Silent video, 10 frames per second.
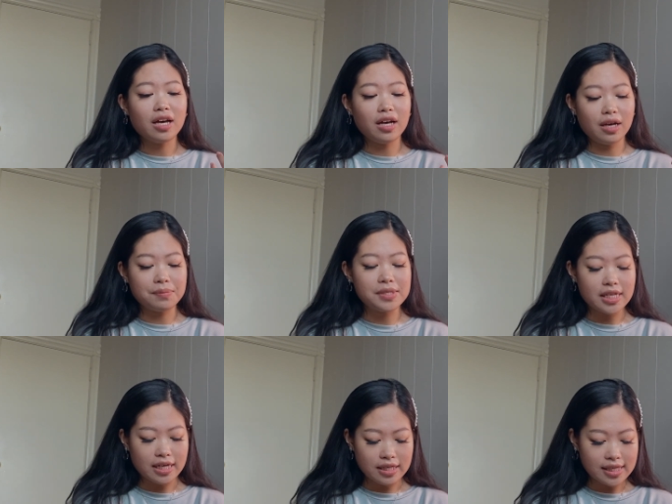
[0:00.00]

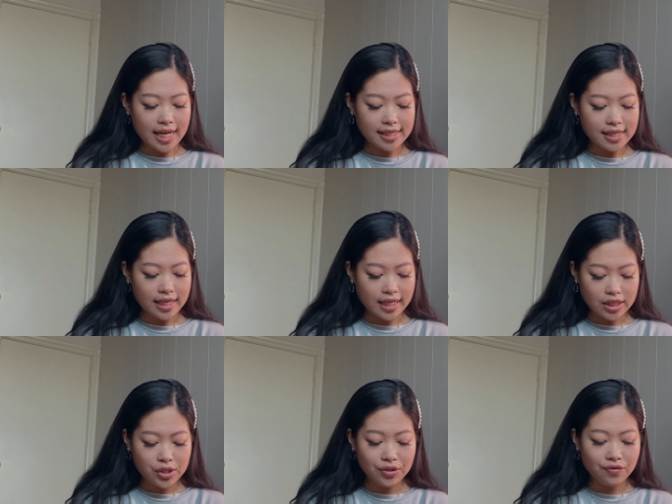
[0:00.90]
upstairs that day
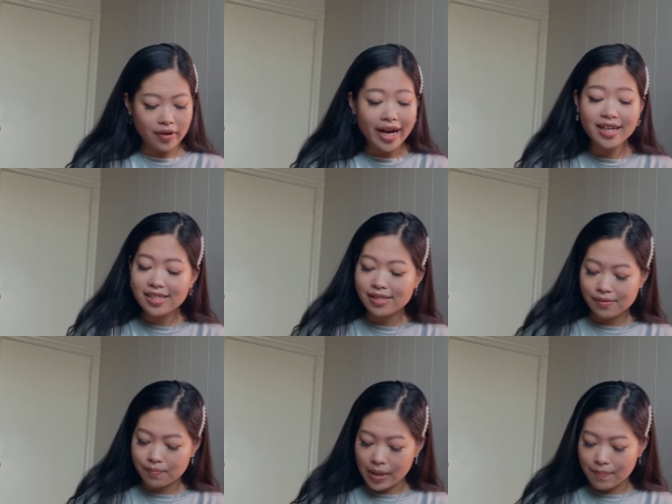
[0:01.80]
to find
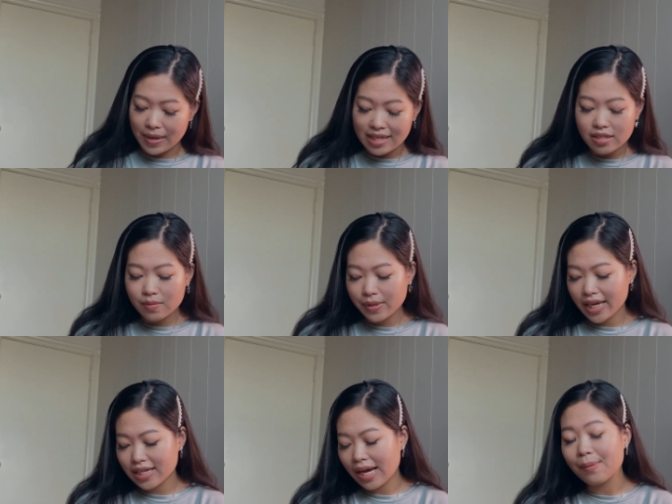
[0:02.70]
my basil
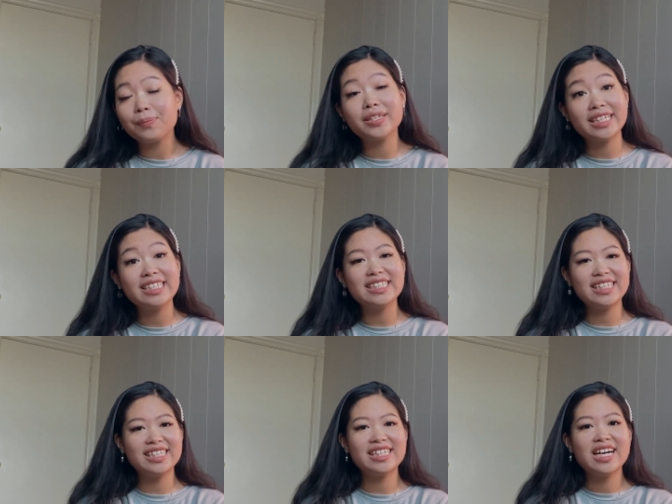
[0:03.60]
plant
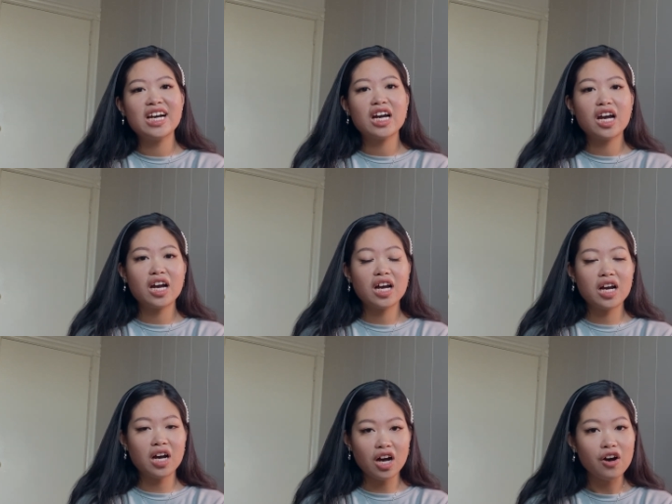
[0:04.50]
completely
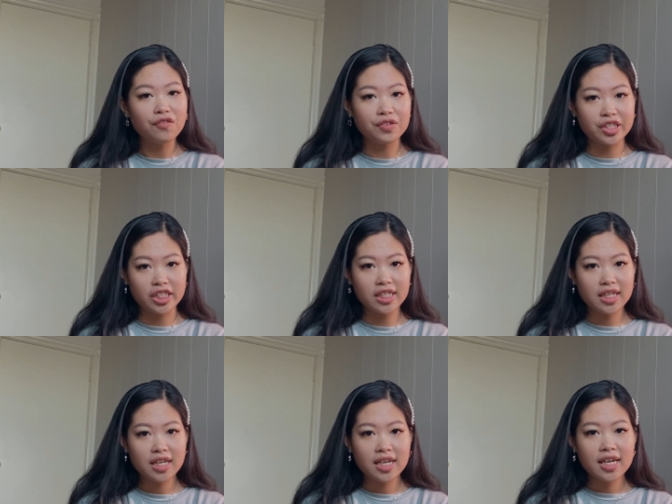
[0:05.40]
covered
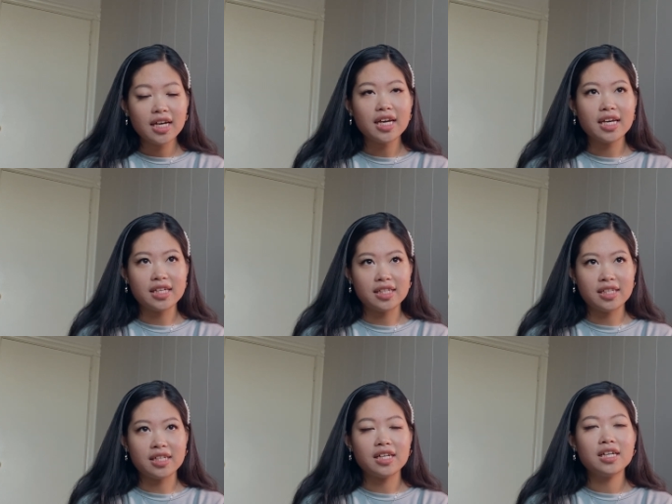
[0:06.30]
in
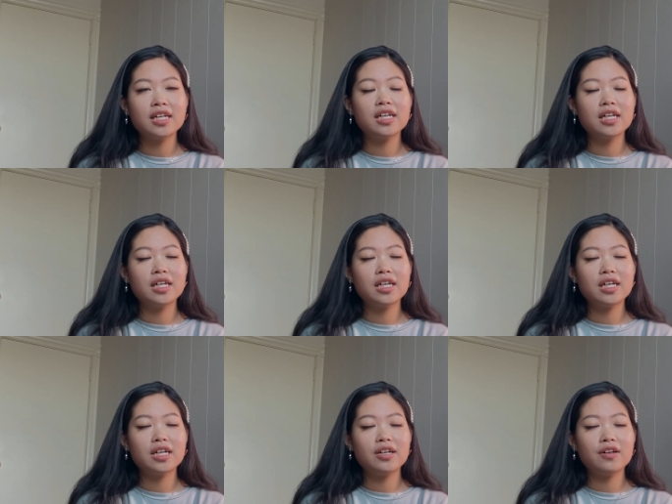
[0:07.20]

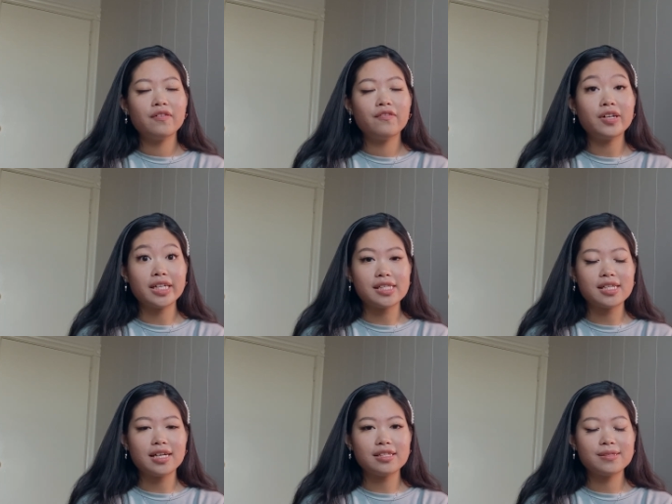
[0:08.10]
fungus
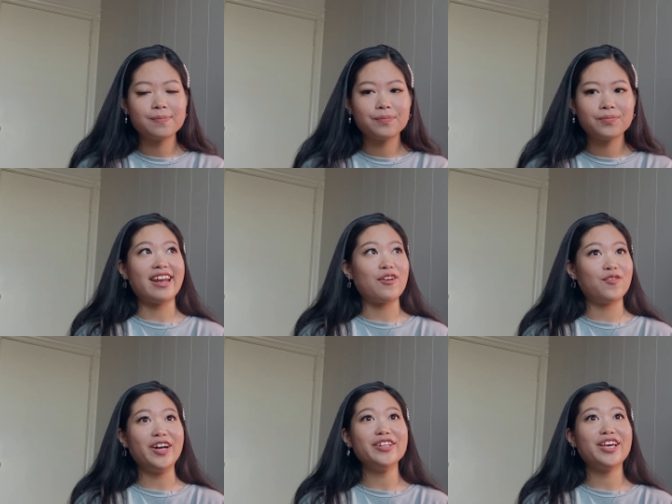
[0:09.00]
gnats. I
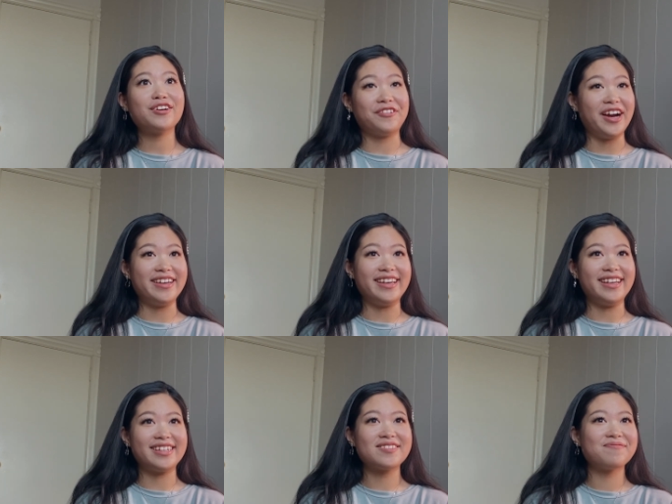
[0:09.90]
felt like crying.